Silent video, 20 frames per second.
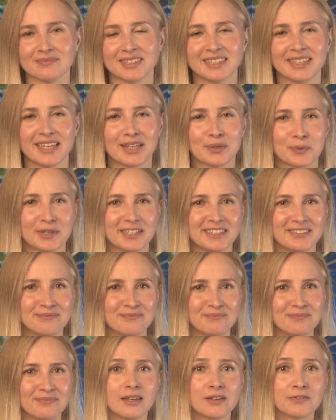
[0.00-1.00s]
Another one.
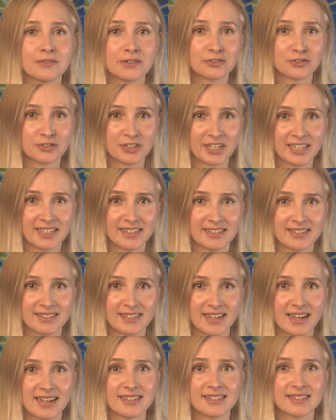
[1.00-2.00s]
If it
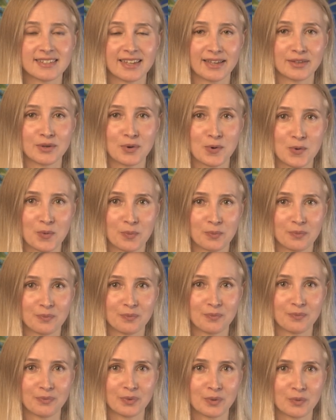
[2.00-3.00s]
rains, I stay at home.
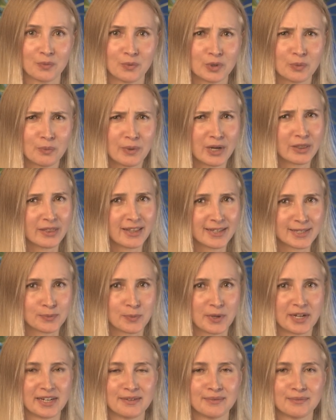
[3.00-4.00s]
What about this
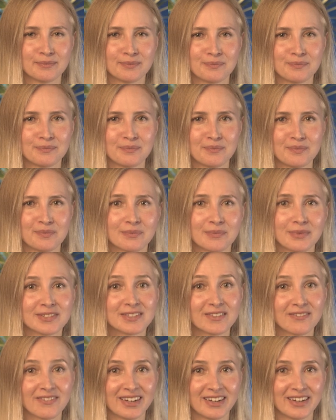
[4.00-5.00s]
one?
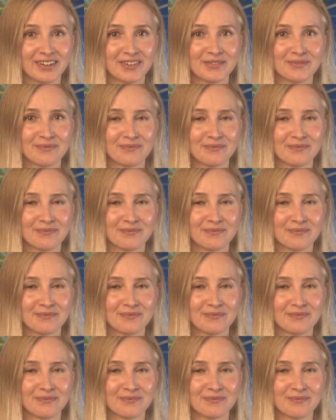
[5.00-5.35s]
Pause the video.